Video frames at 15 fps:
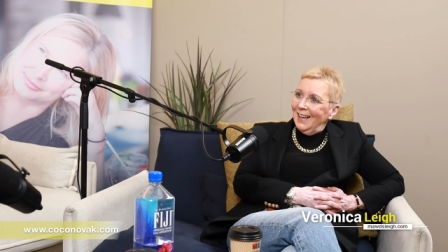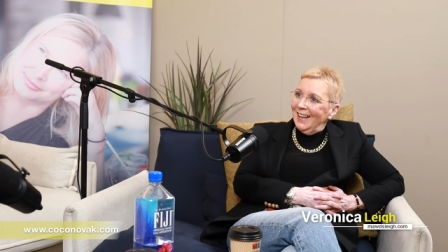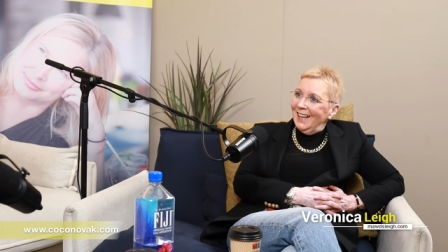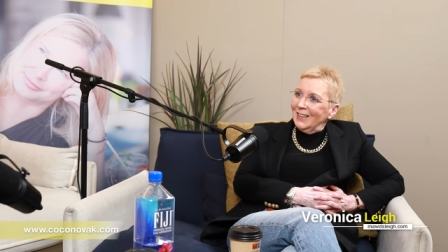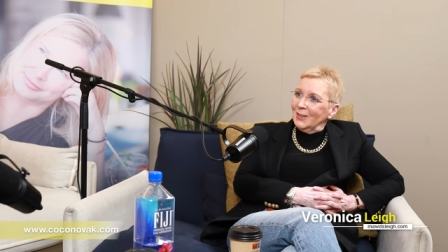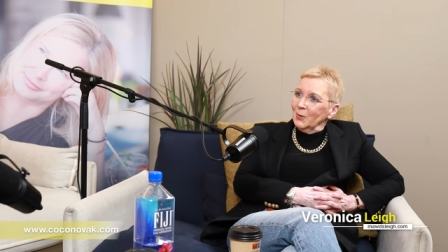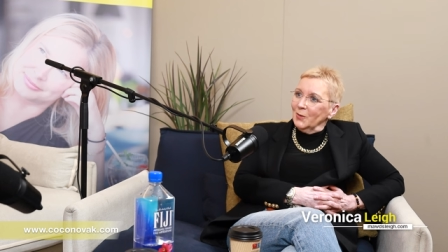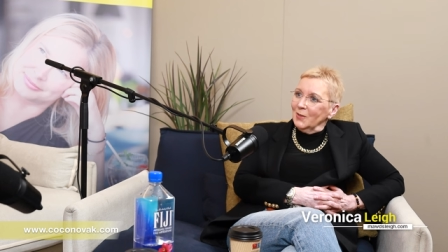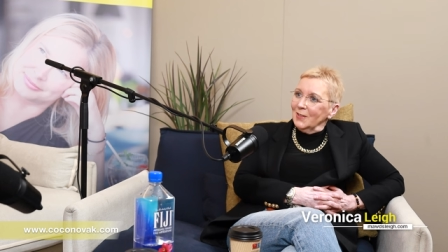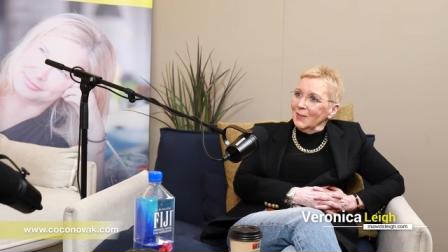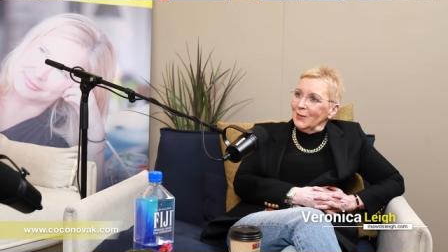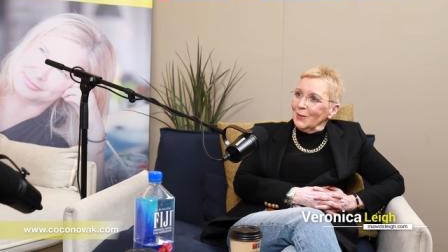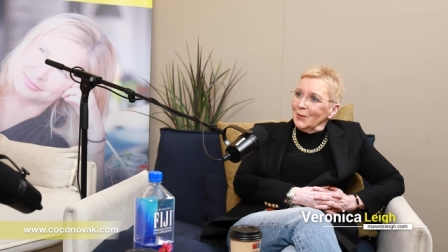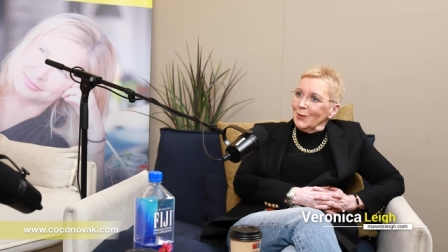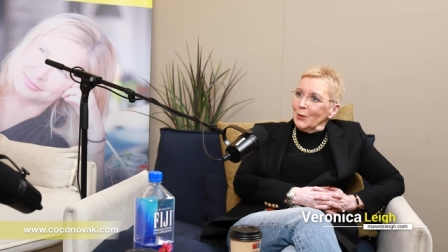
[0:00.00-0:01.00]
I don't
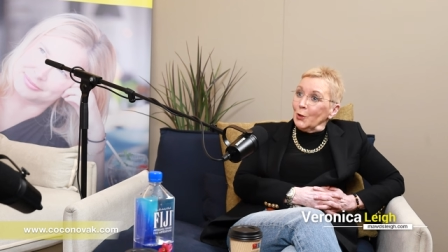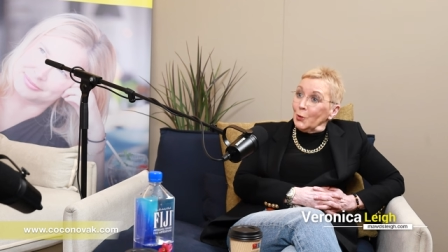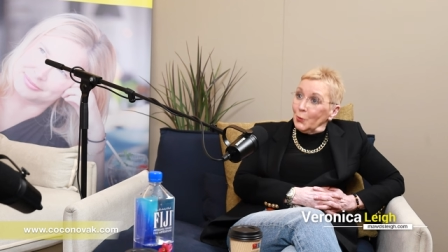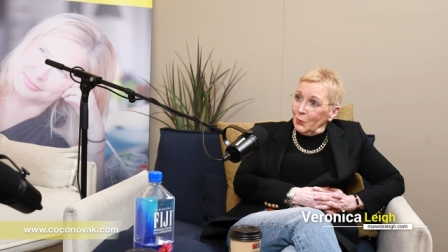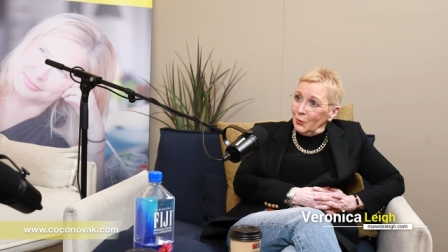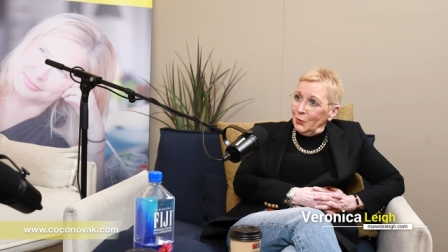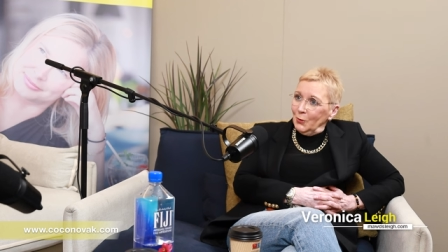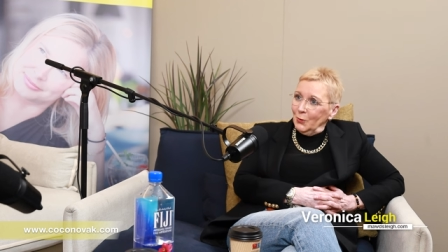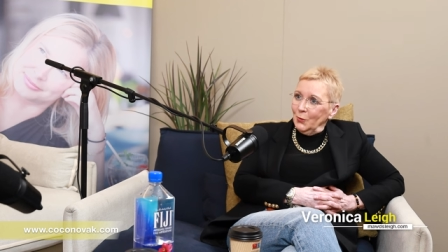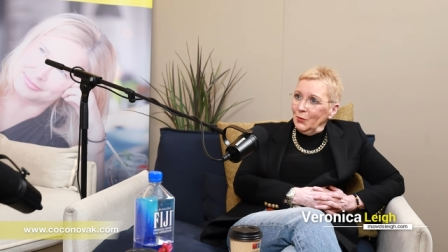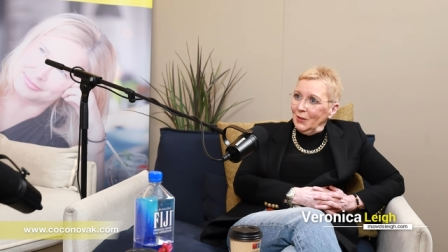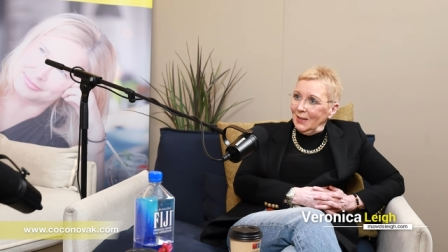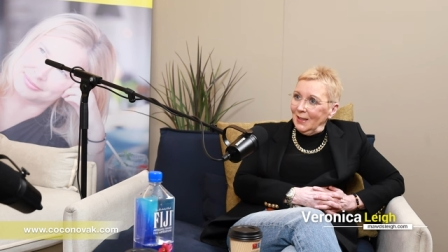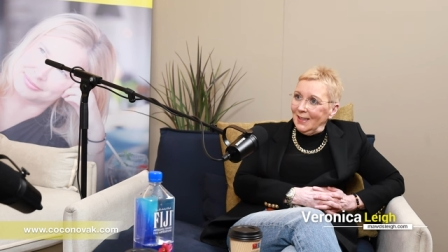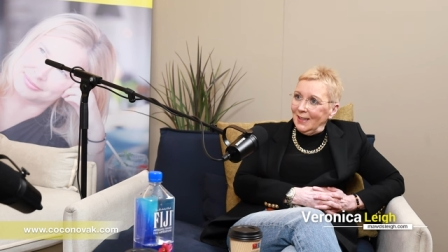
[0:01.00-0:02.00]
show you who
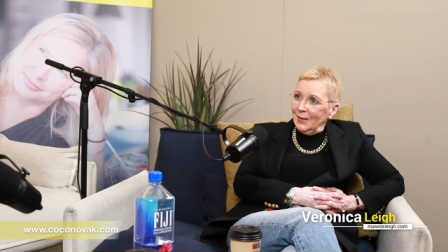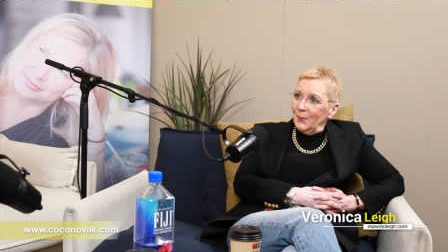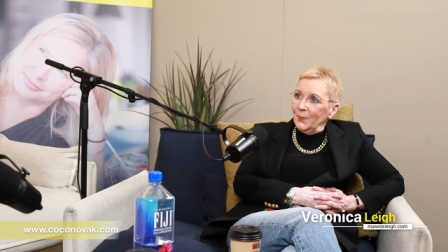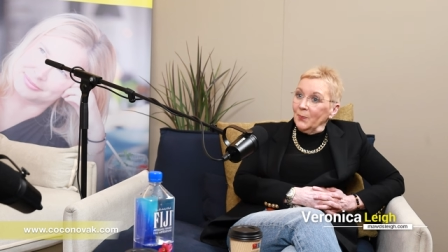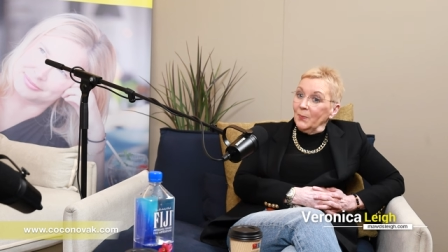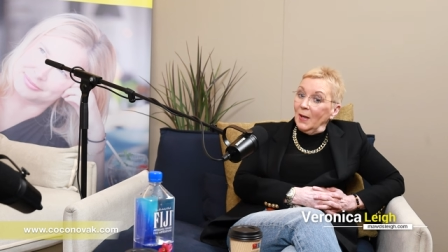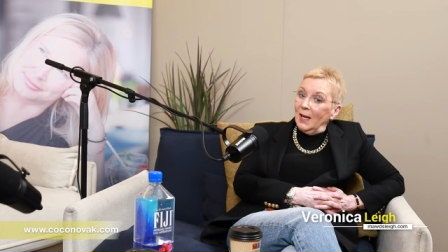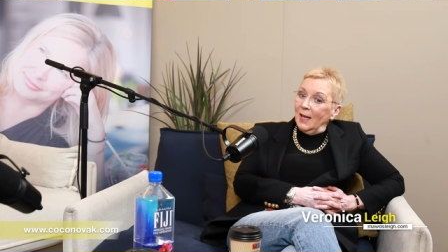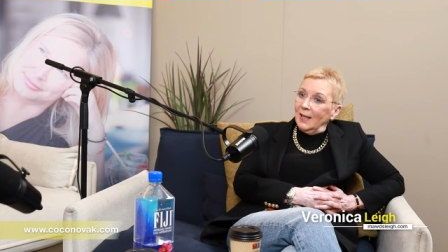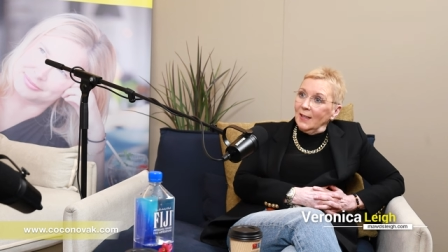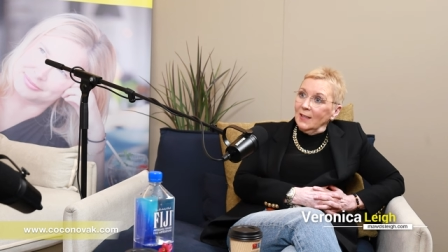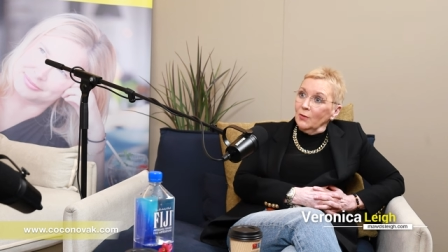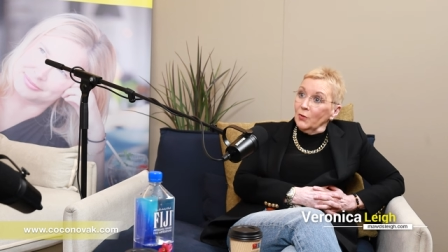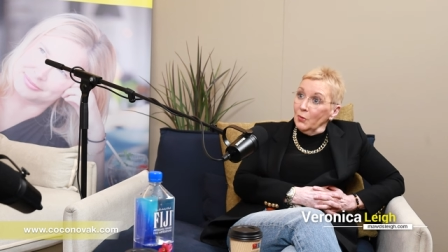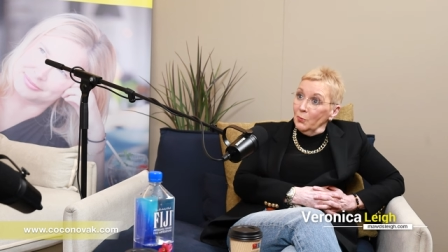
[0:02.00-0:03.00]
you are, but
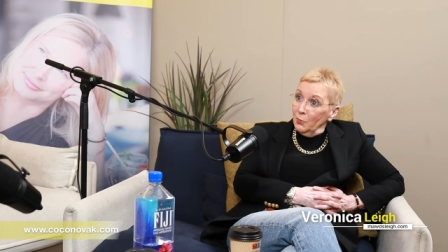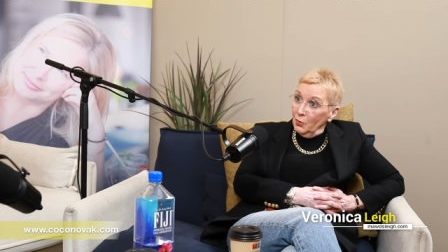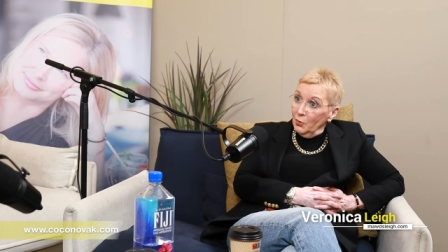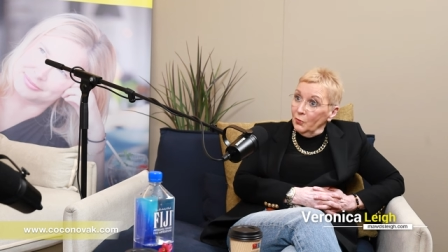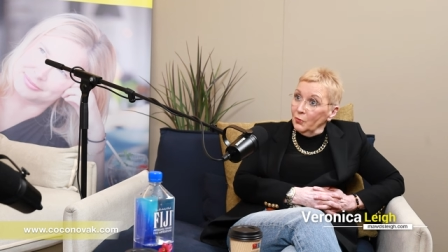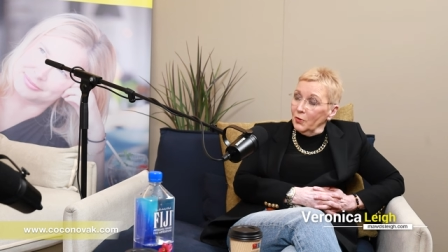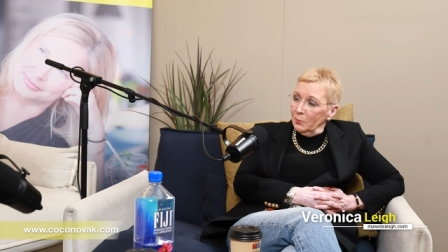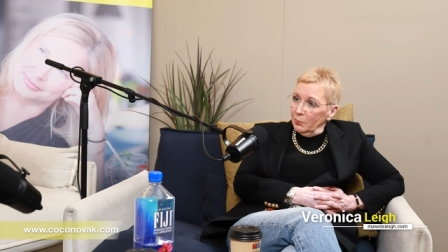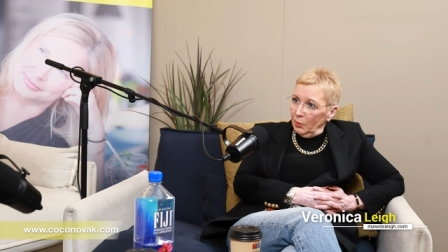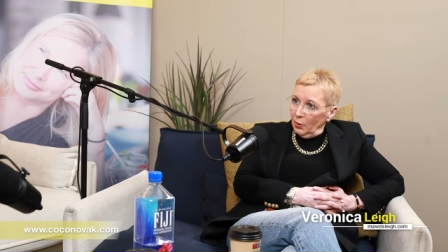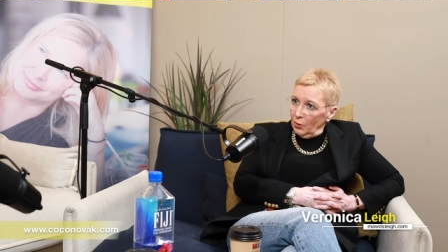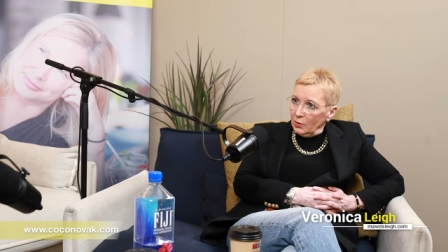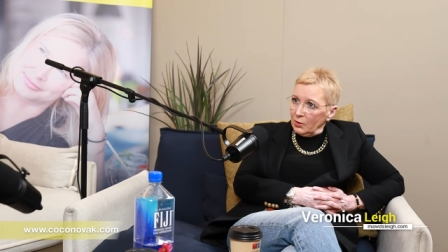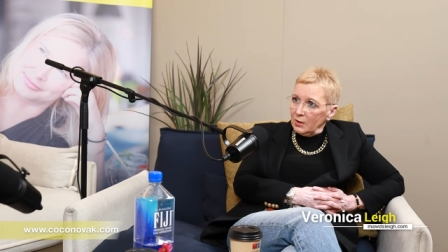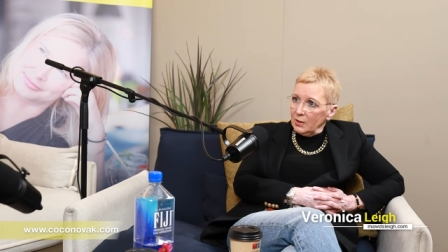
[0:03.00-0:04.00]
I remove the
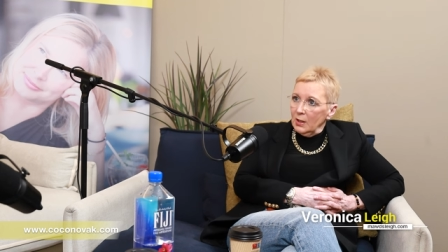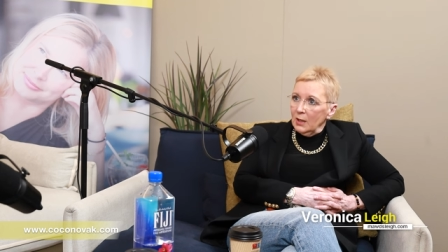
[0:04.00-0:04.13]
blocks.